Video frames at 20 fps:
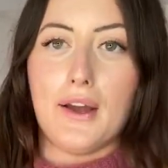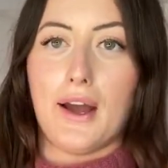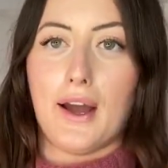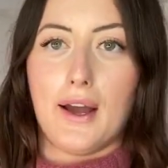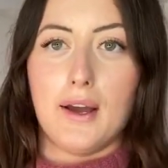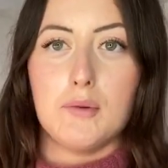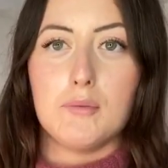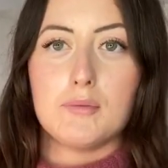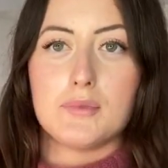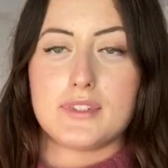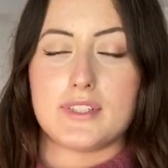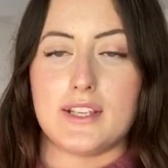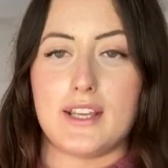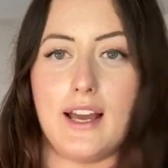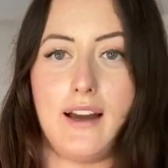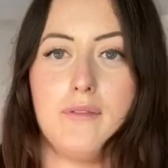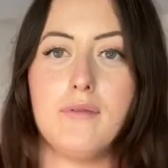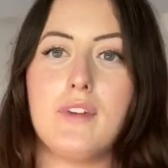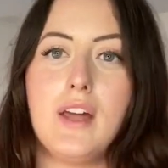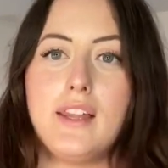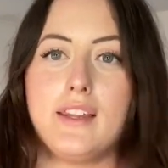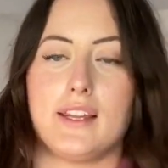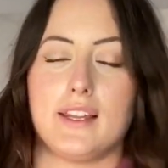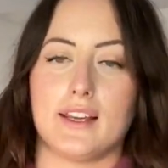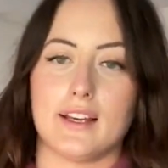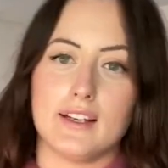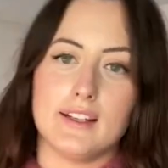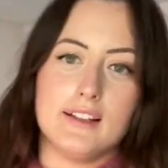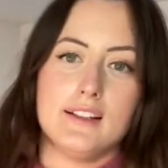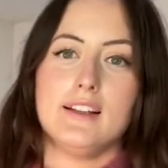So yeah, I
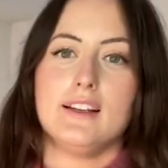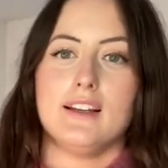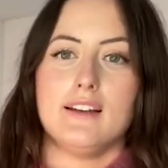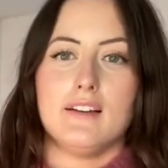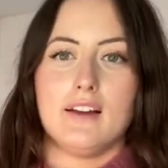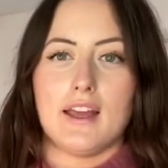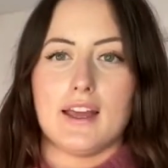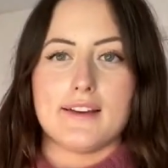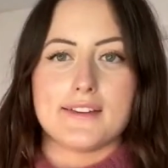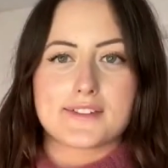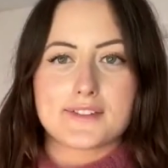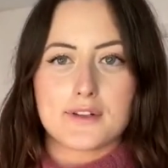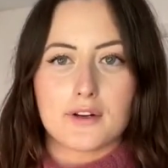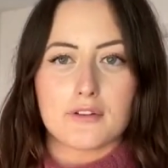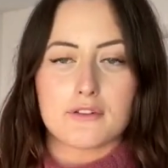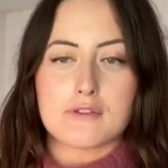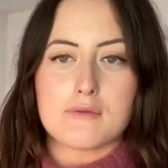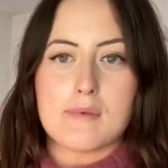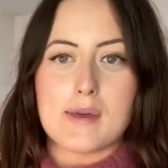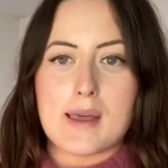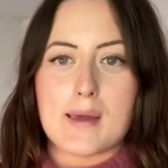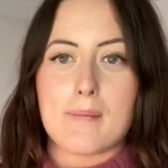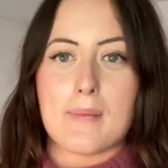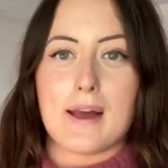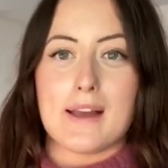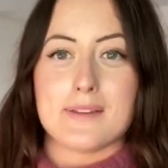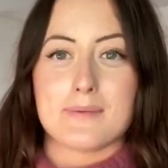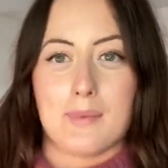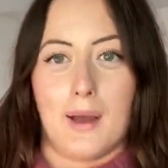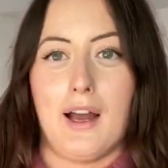think it's not for me,
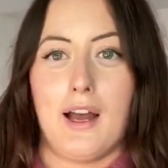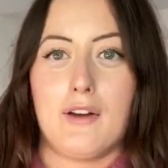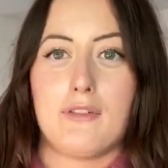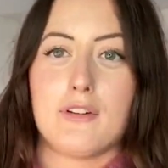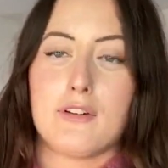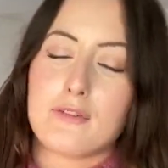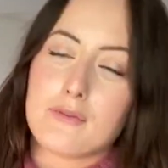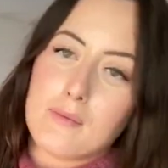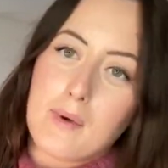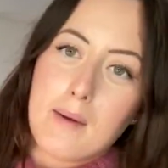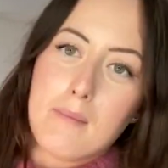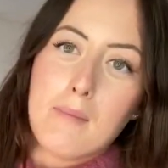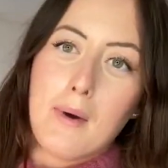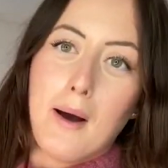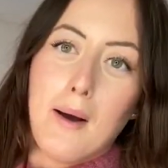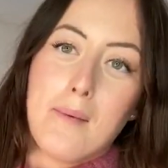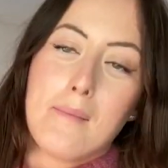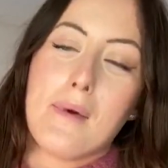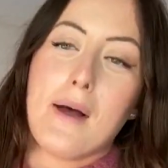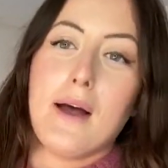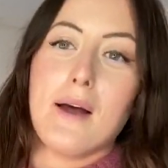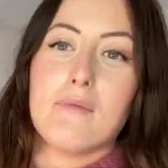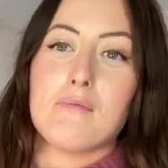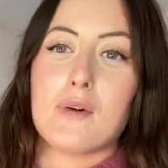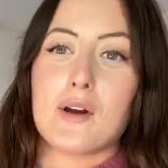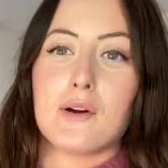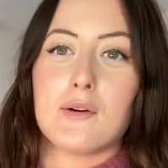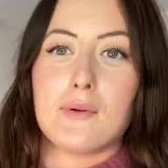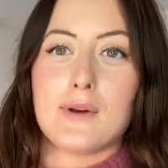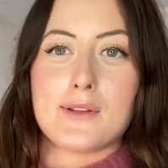but it's perfect for my mum.
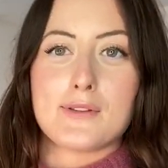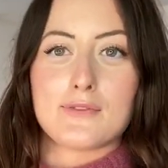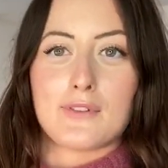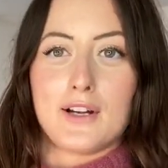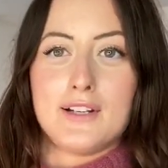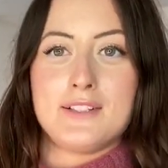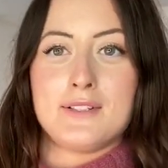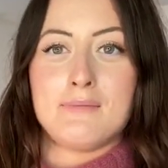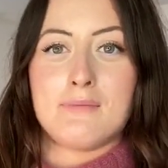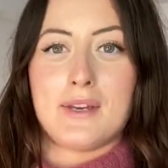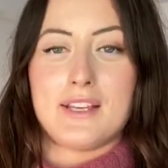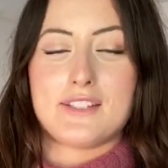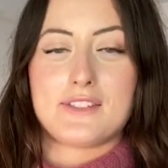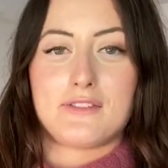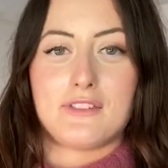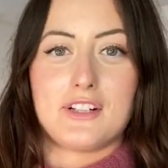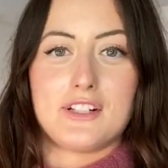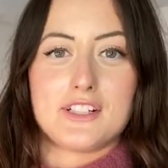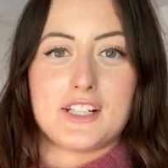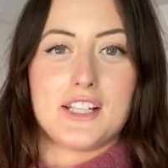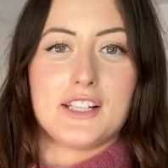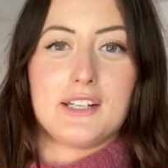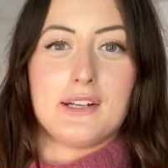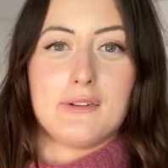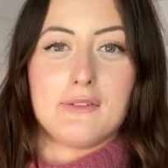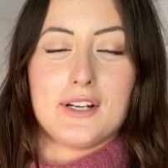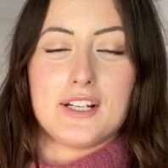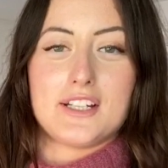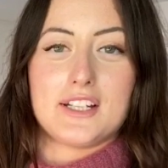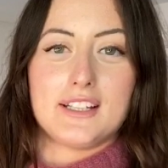We're always finding bits for each other,
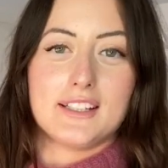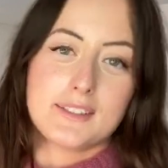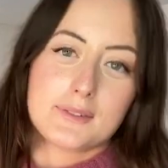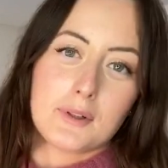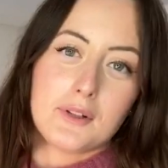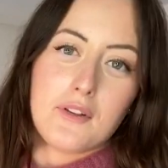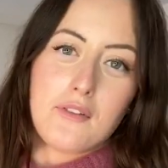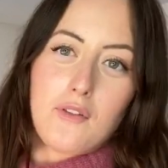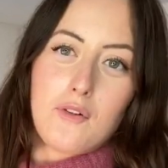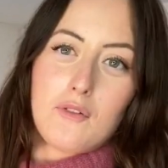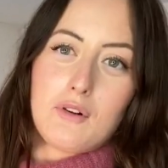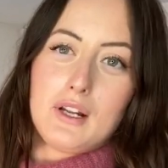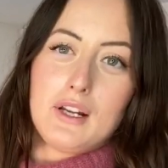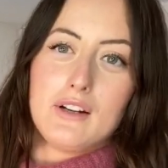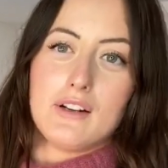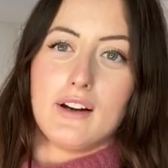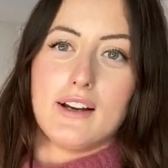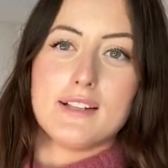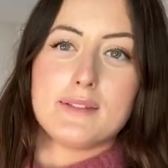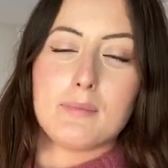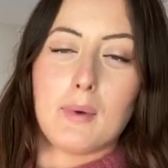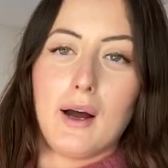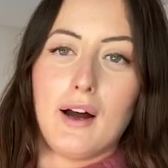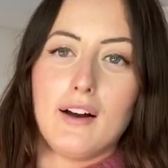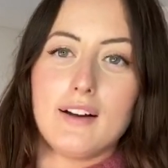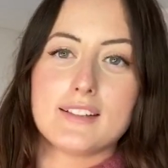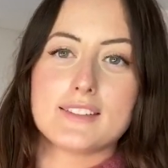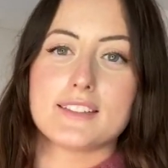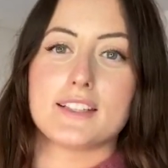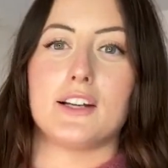which is one of the really nice
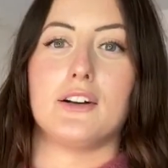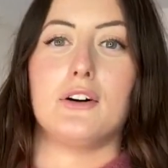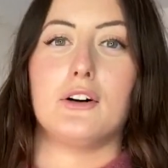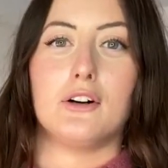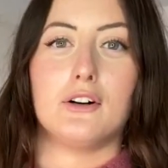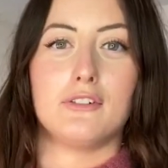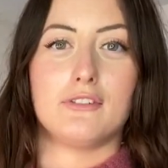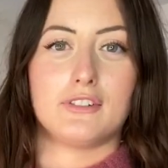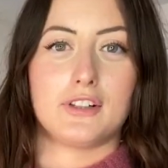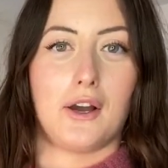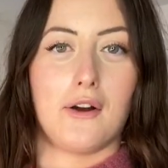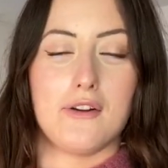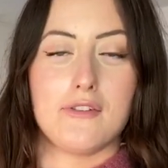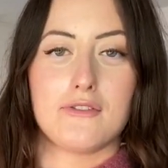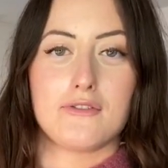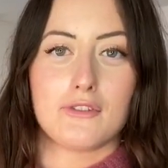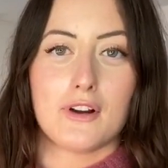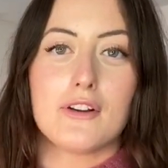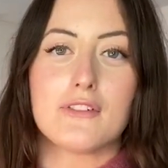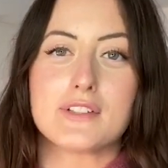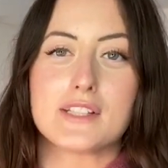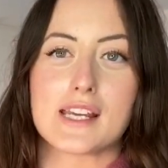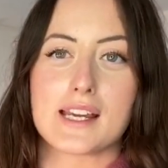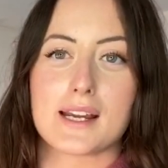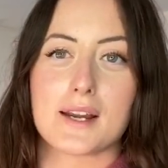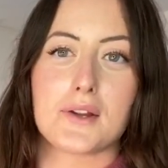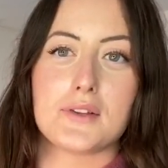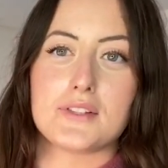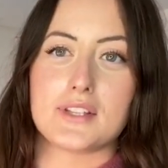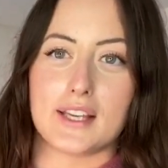parts of going
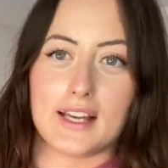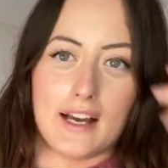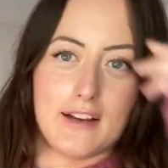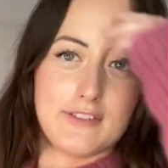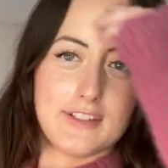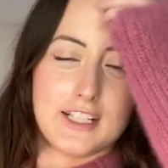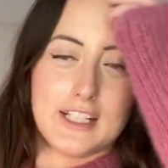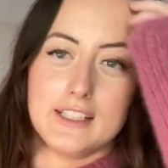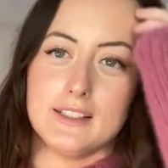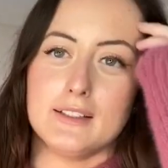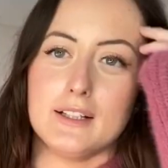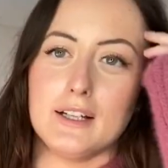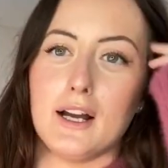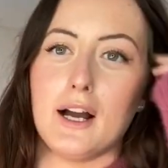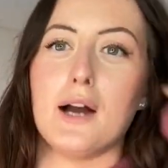thrifting together.